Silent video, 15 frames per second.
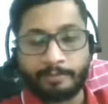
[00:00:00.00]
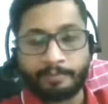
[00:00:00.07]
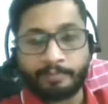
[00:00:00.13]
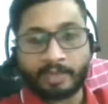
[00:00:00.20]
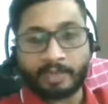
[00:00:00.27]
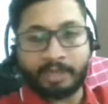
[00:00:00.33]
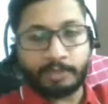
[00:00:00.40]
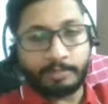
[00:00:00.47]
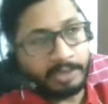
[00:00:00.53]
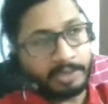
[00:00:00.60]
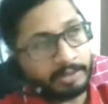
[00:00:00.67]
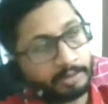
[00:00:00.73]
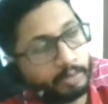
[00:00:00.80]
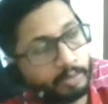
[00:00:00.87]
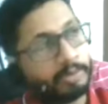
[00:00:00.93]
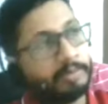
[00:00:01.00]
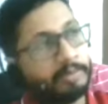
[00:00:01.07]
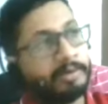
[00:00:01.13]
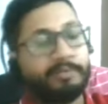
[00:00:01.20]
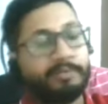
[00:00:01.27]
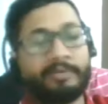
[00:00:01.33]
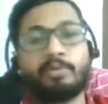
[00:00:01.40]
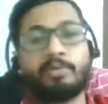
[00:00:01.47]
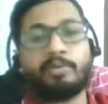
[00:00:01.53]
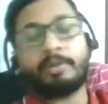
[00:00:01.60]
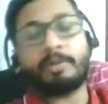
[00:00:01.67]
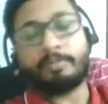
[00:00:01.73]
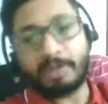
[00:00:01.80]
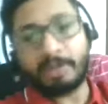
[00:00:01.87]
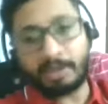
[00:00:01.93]
It means you will refer to
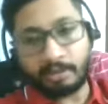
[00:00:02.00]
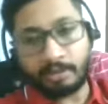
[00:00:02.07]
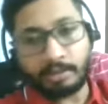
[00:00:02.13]
something.